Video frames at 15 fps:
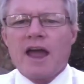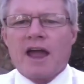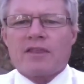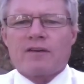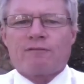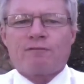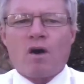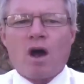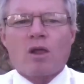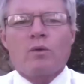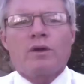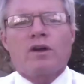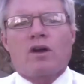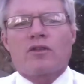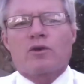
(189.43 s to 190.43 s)
And the
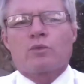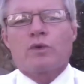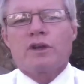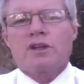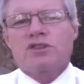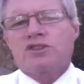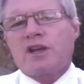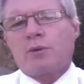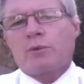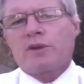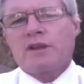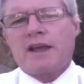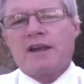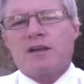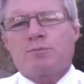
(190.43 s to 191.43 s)
following are the real
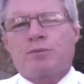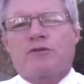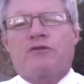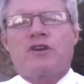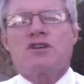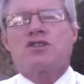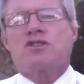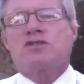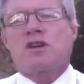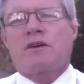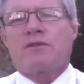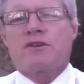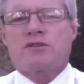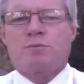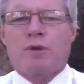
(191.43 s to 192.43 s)
estate-related provisions
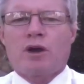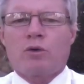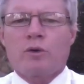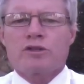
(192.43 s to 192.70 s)
of this bill,